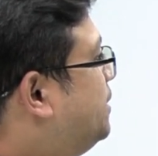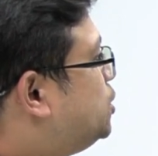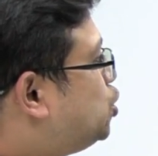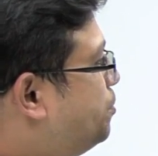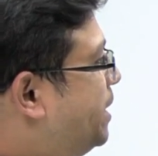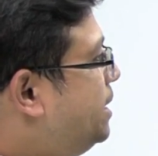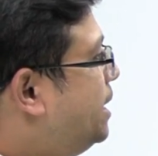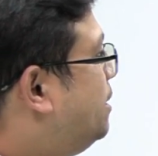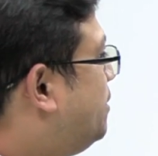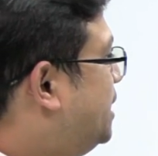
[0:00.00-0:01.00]
instrument
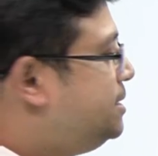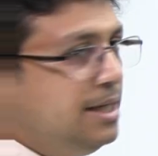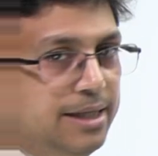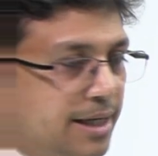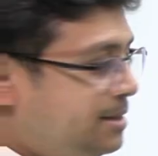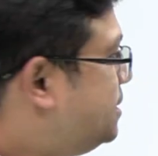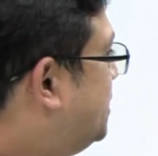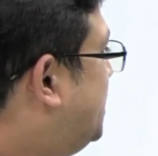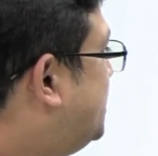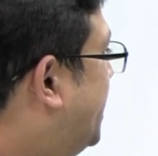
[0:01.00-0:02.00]
and reagent, yes,
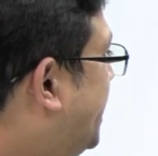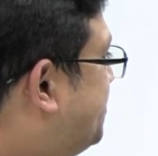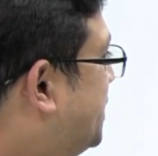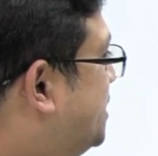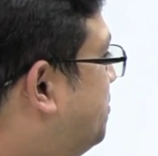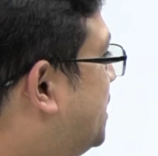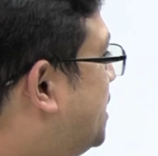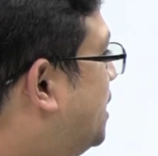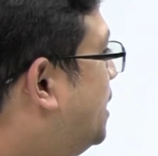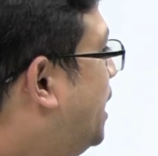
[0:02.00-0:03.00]
it is an expensive
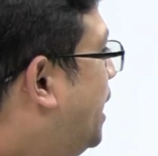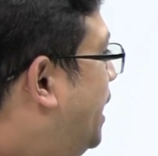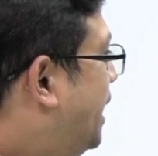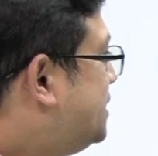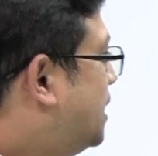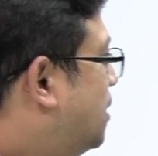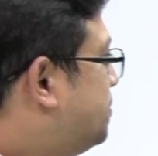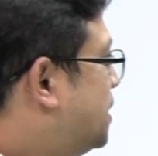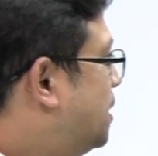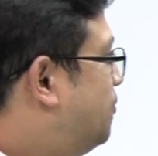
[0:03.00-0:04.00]
method. Less
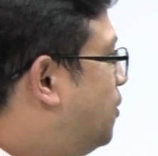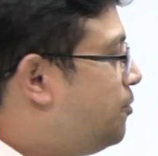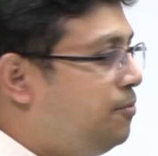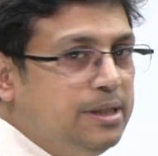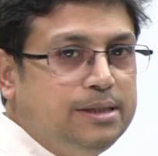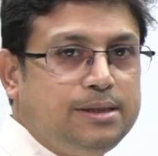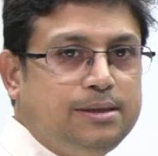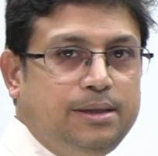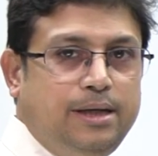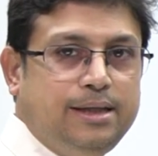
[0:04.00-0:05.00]
adoption of
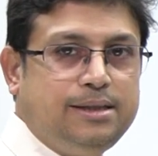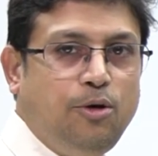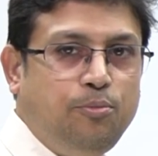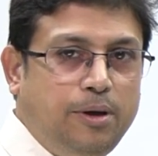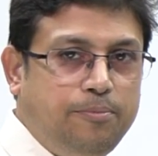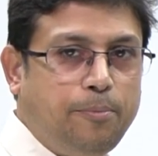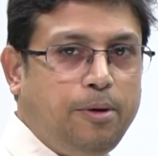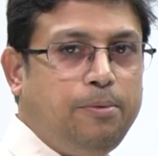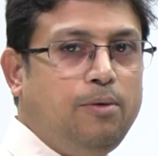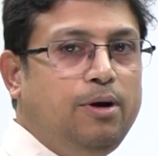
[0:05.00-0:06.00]
orphans, yes, if the
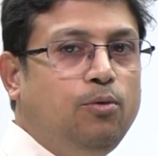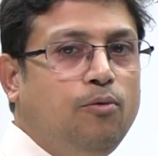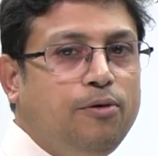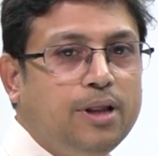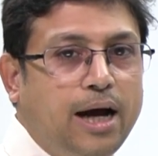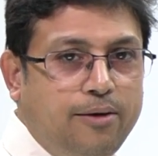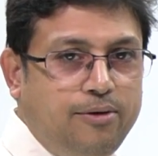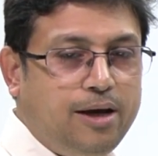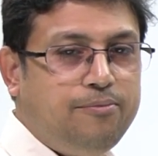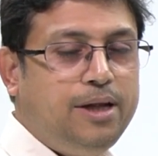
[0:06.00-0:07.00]
people will go for the
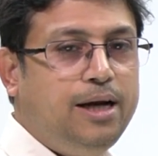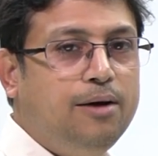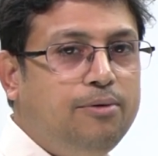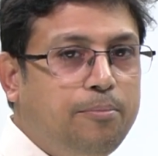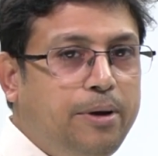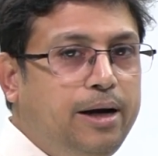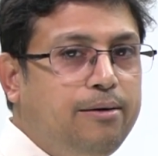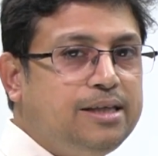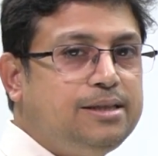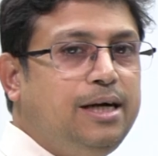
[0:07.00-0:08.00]
IVF, they never be
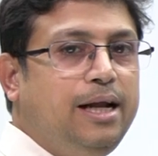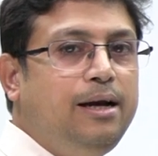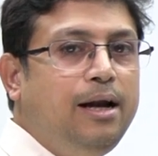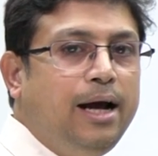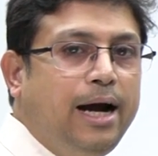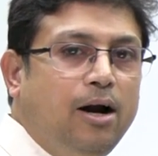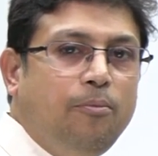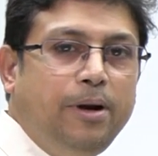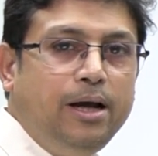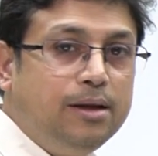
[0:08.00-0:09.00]
interested in
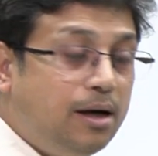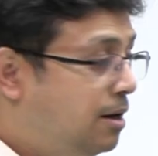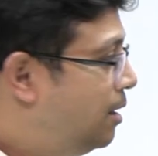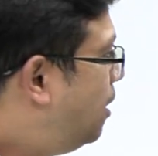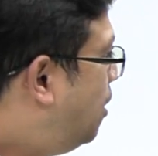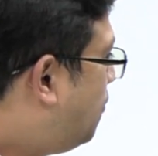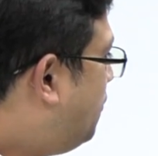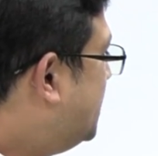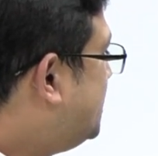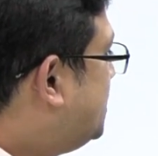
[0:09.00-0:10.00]
adopting the
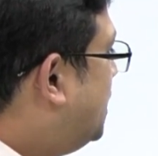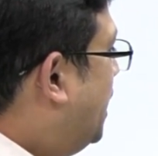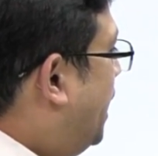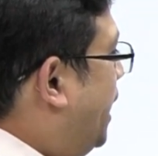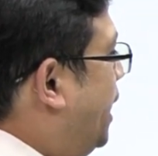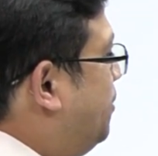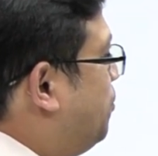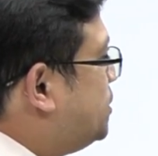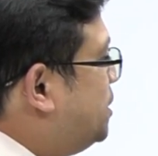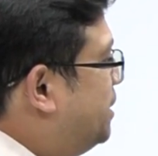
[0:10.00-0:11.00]
orphans, and
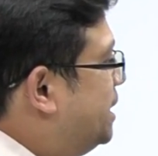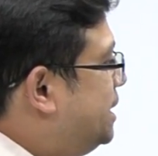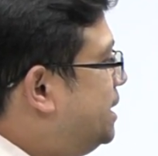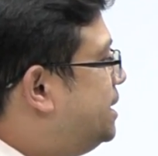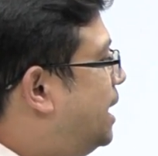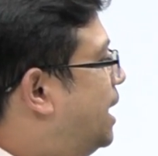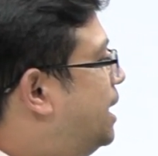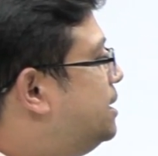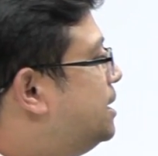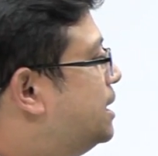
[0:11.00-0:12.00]
possibility
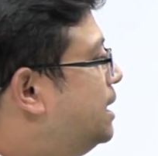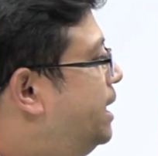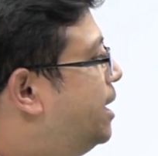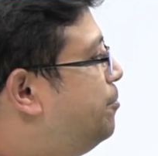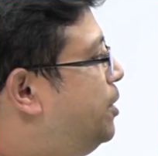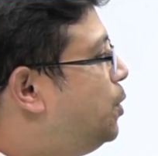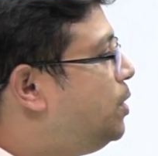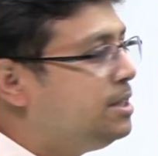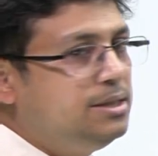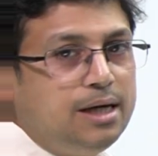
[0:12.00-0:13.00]
that the early embryo
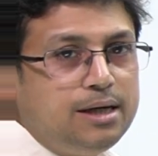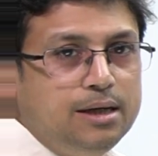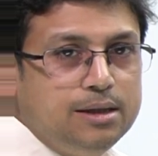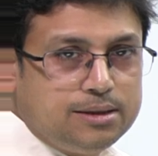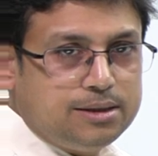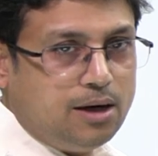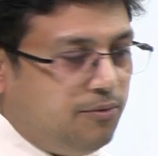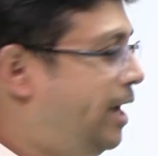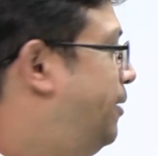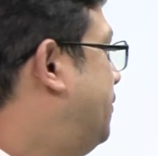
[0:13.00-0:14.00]
does not
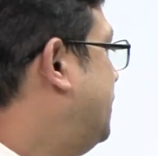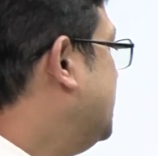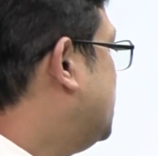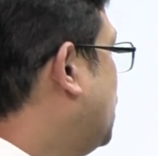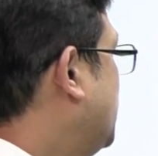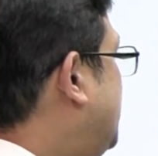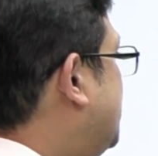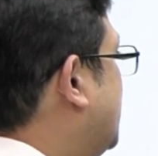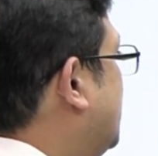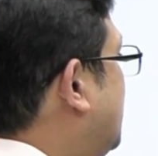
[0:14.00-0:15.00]
survive. So these
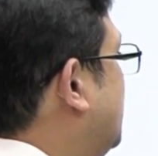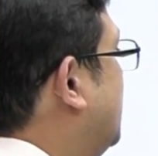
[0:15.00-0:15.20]
are the